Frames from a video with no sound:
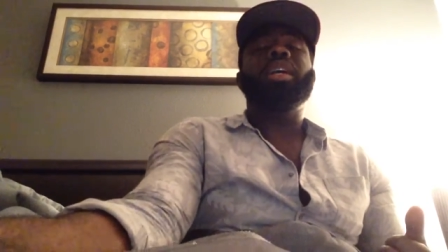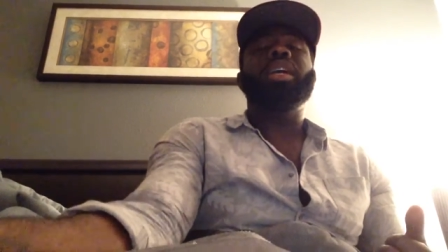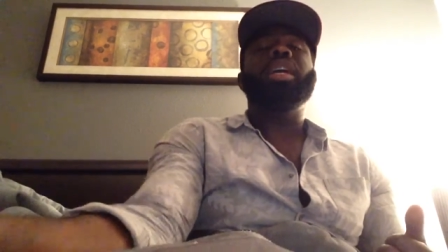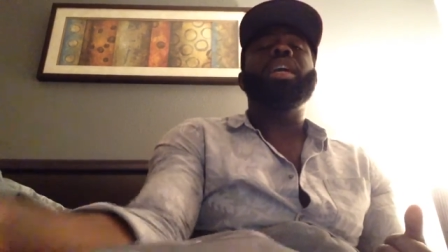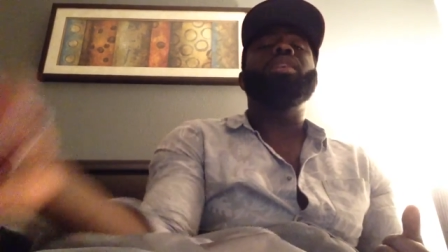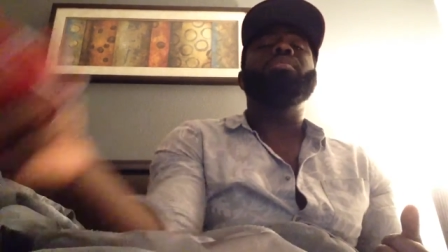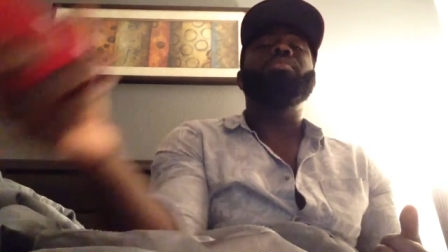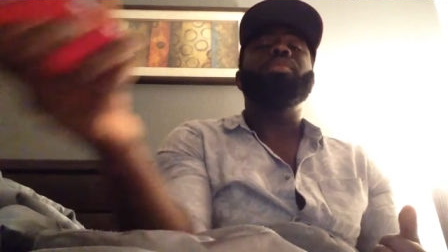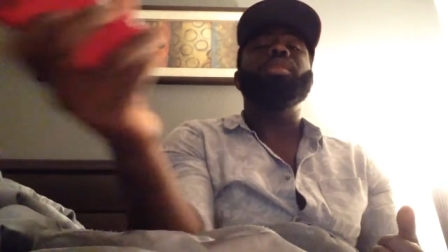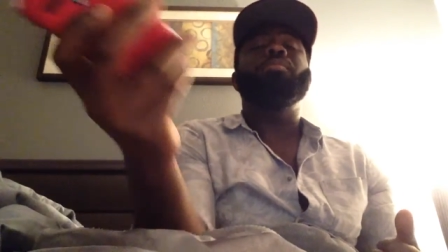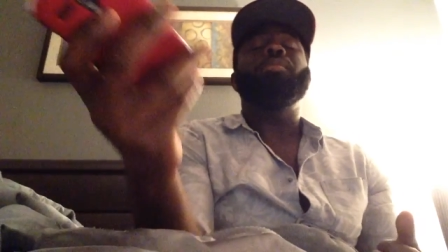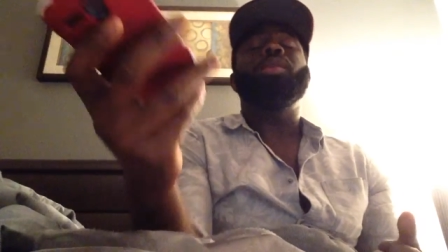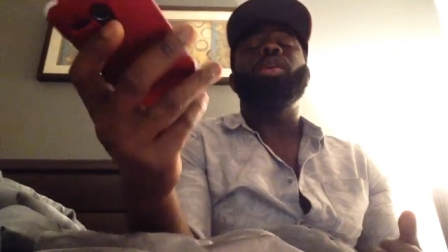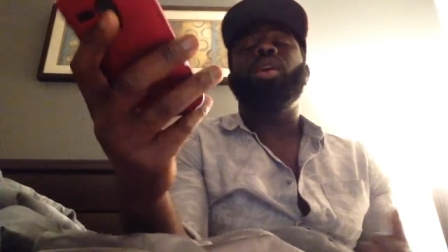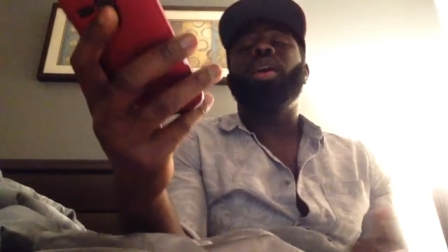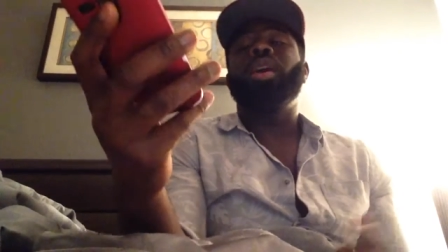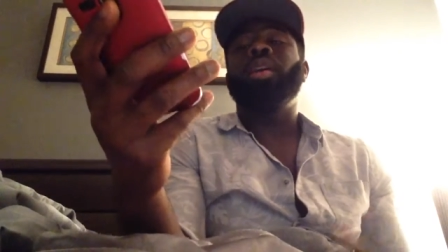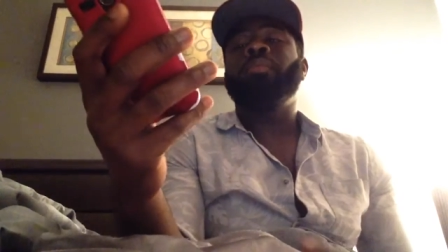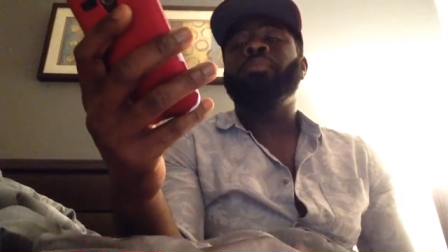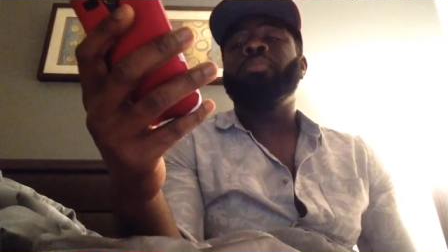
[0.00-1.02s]
help
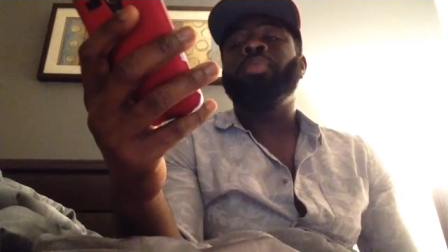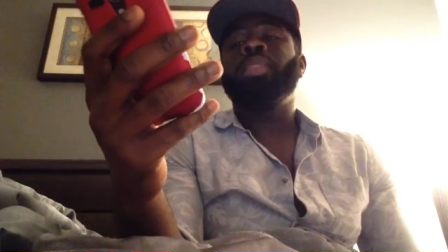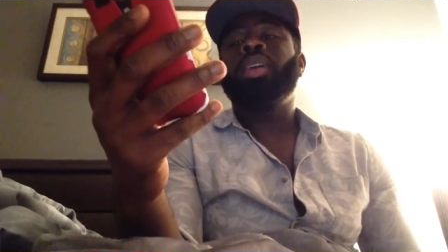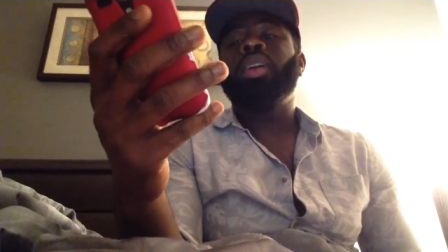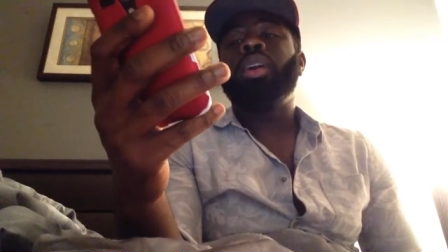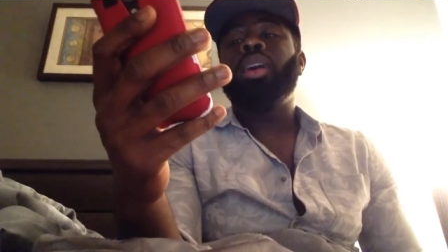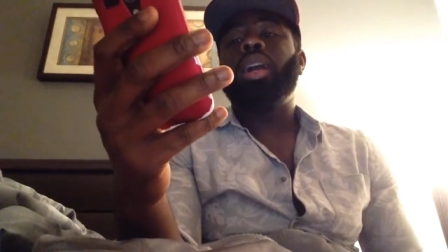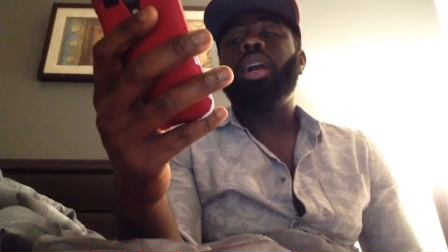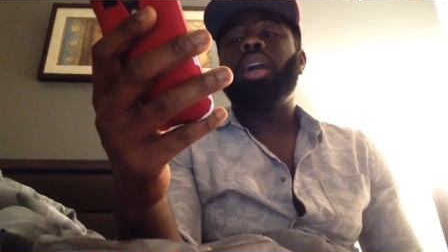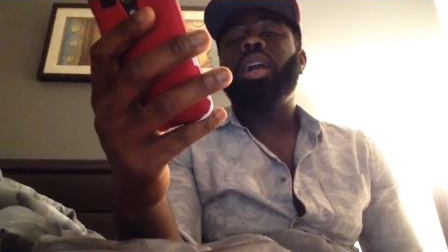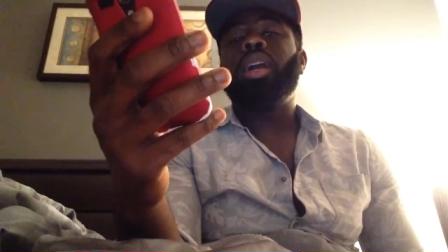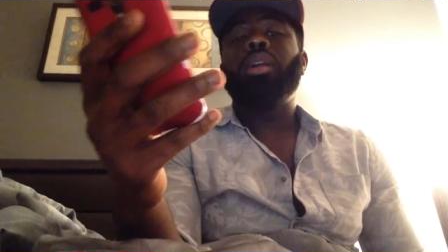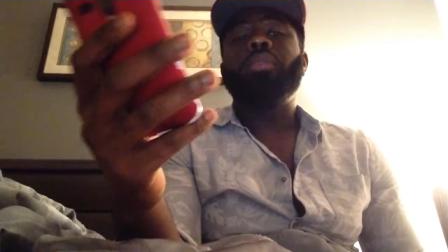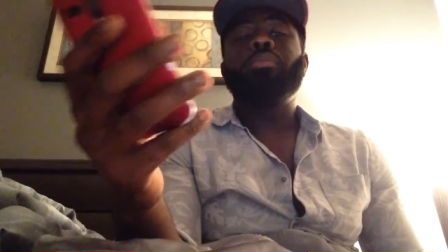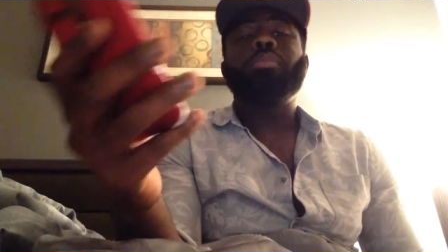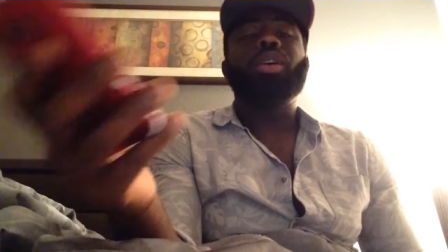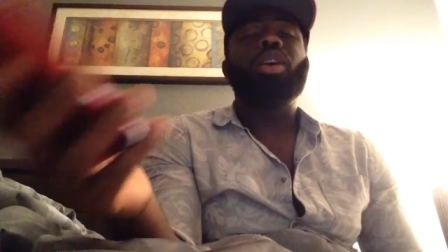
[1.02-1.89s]
Lamar. Um,